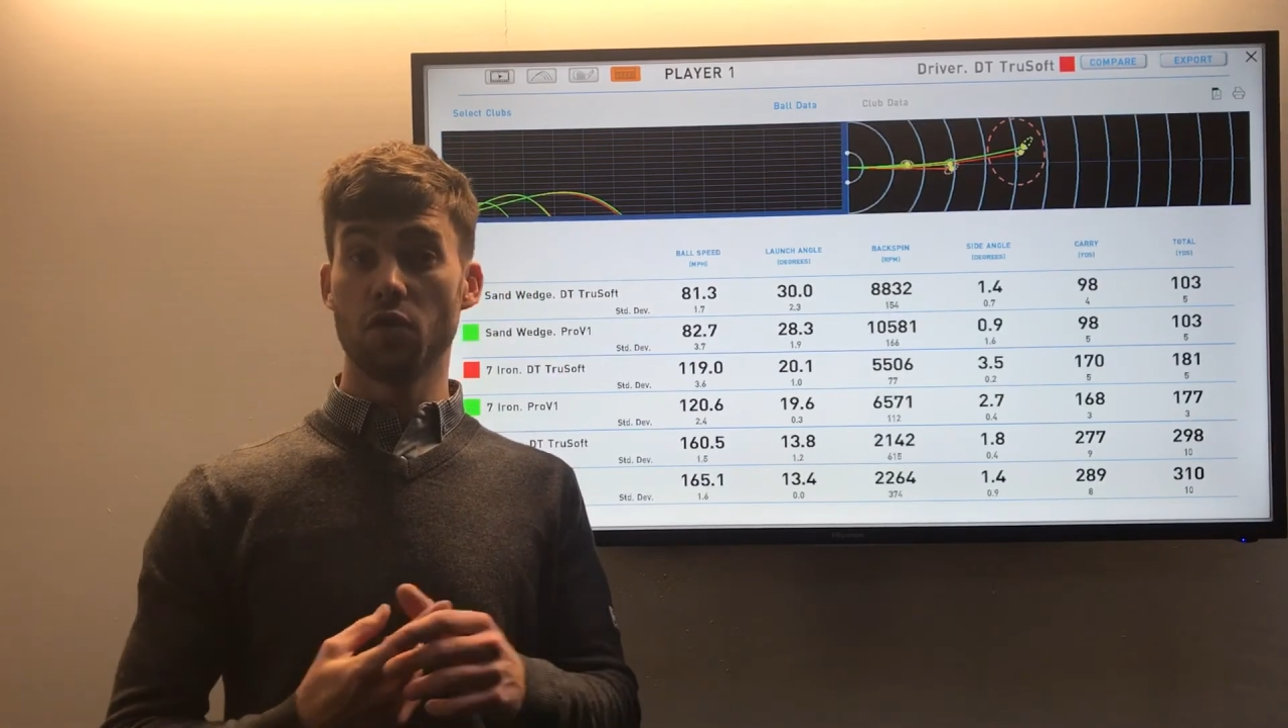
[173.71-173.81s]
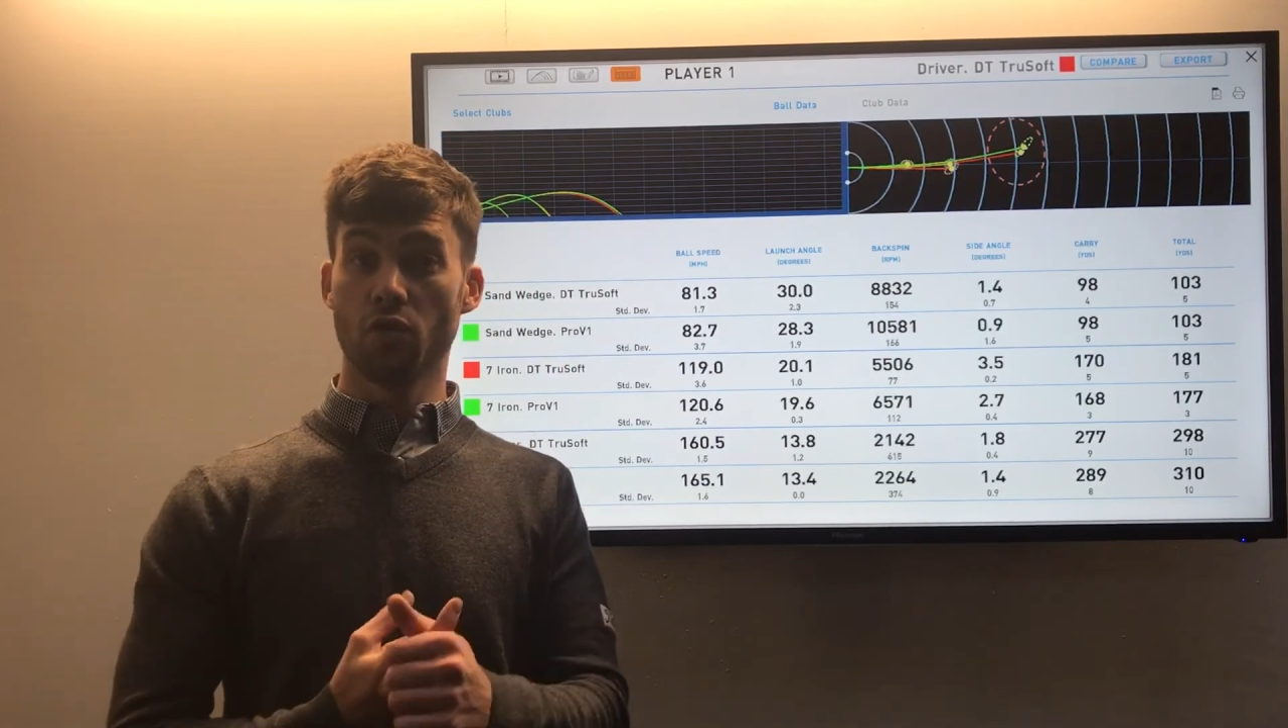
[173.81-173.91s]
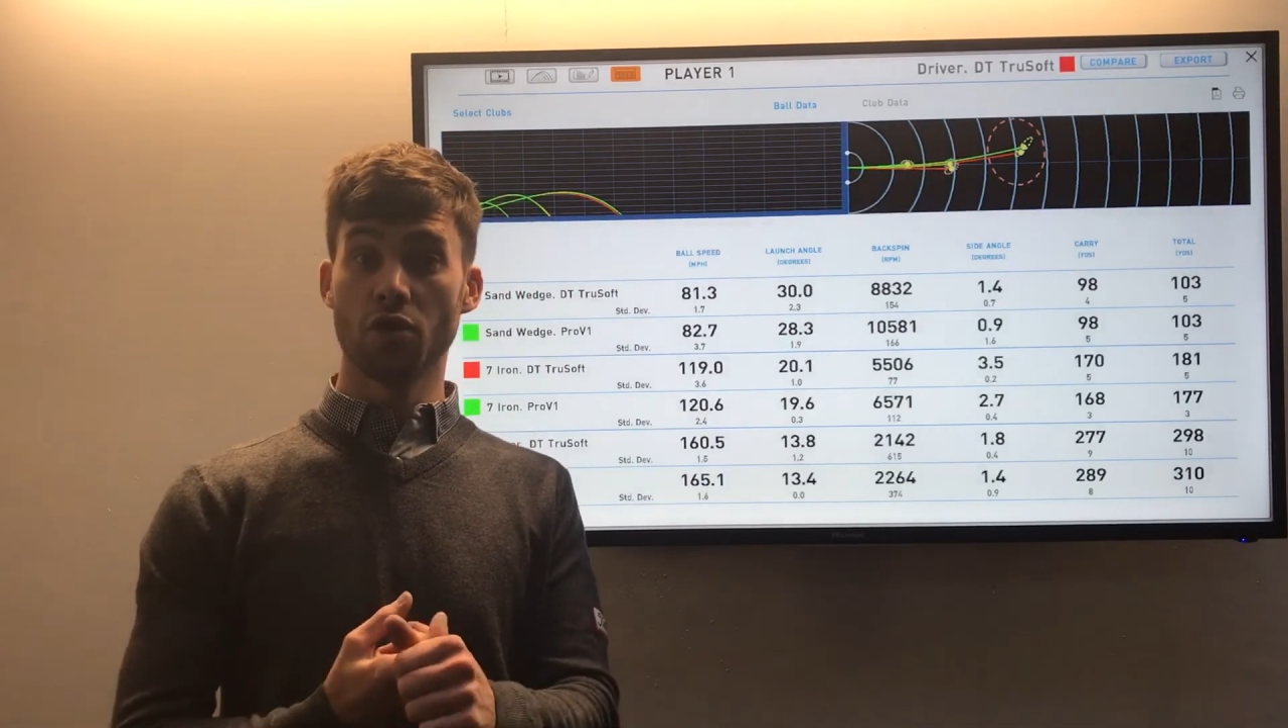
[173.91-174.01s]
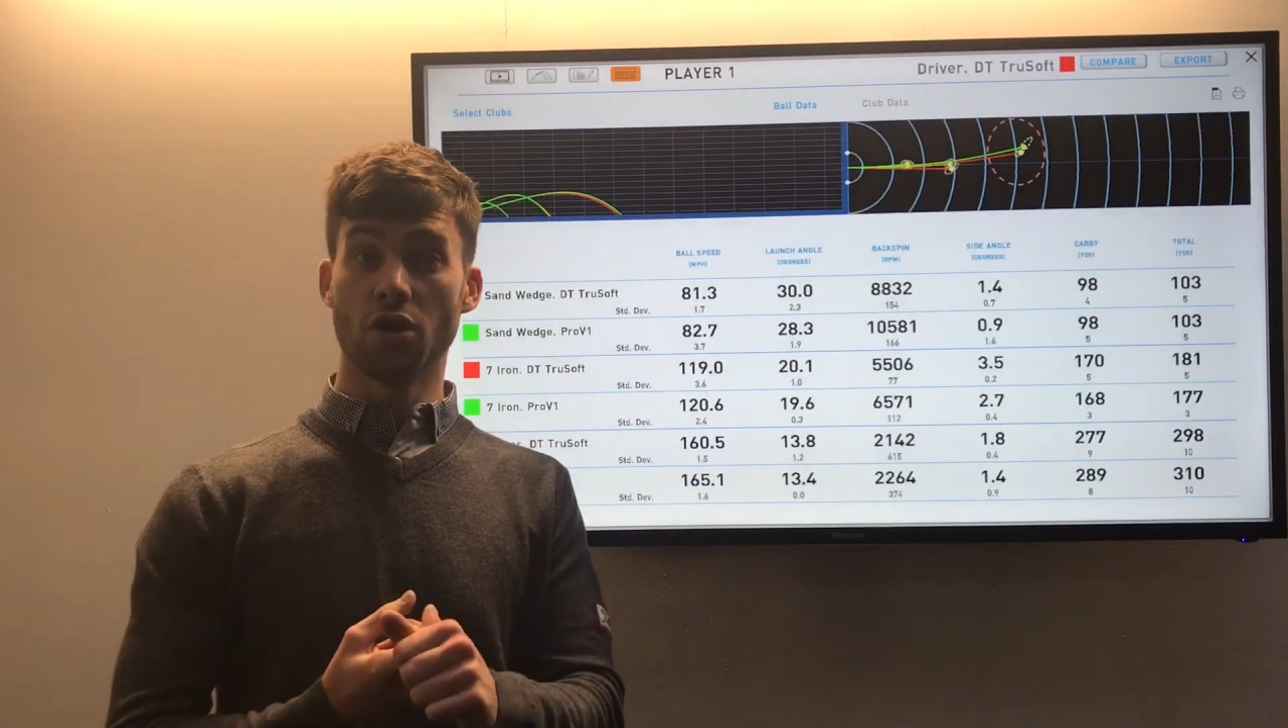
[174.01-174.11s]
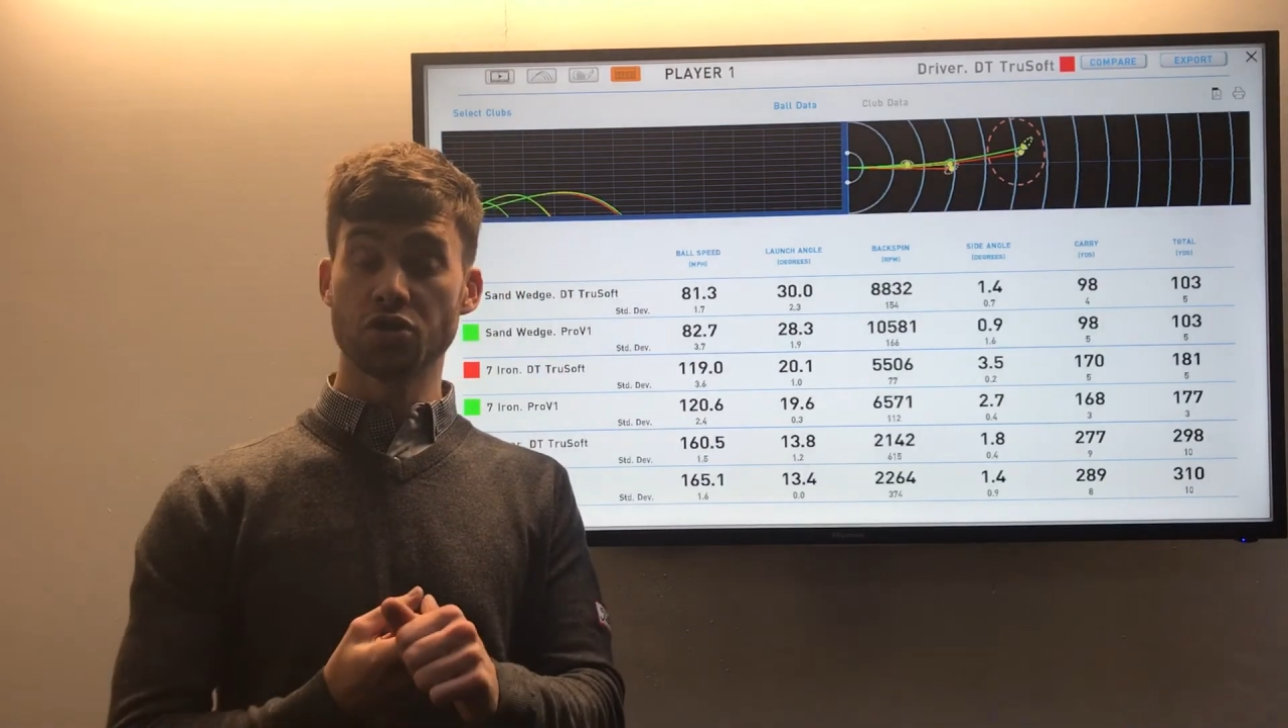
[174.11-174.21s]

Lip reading: you're not